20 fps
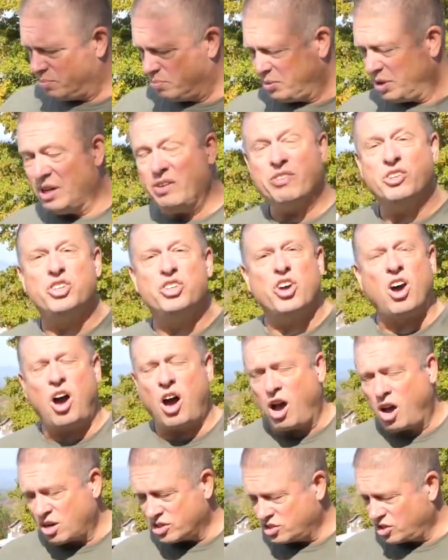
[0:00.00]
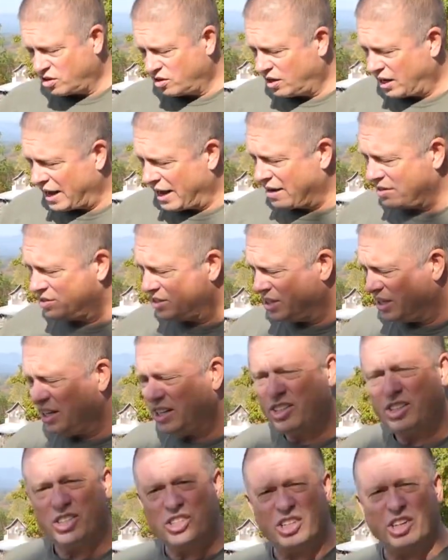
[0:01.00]
even dogs are allowed to eat
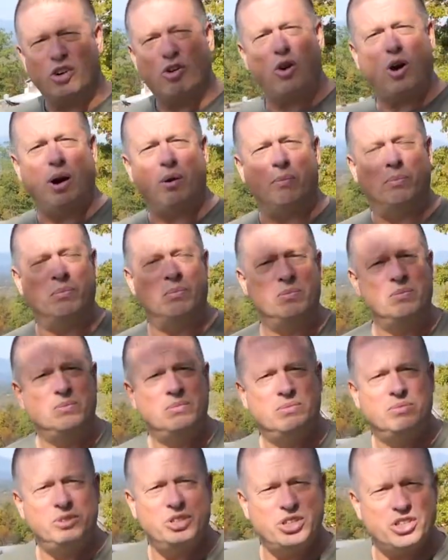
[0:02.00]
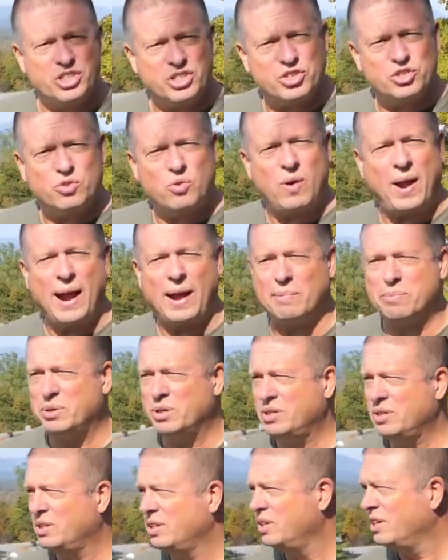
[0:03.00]
just a crumb, just a scrap,
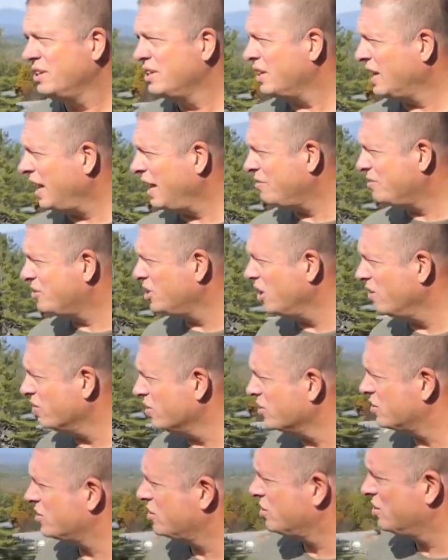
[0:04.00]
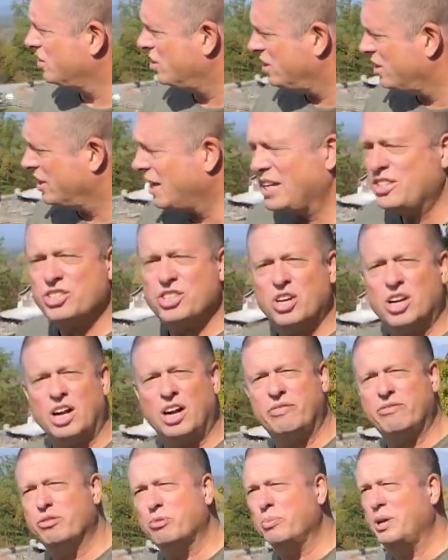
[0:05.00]
the leftovers. That's good
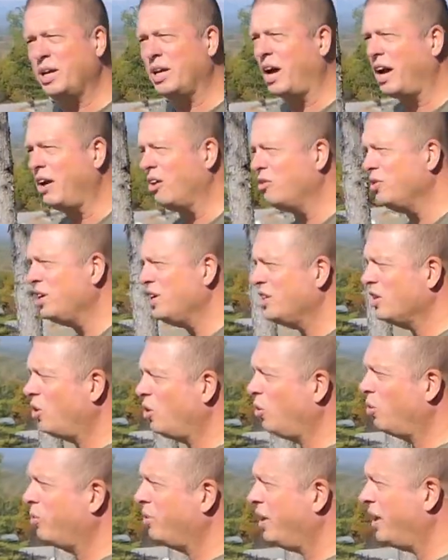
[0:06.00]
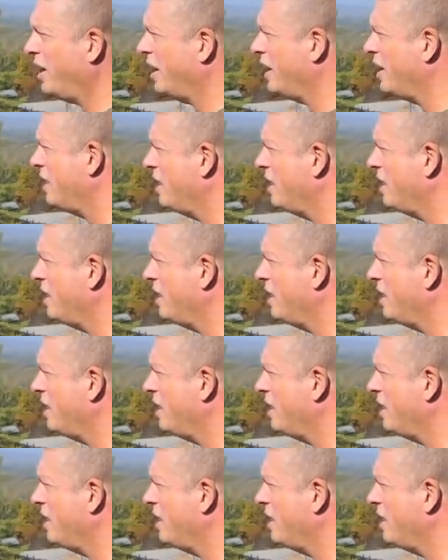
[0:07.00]
enough for me. I don't need the whole thing.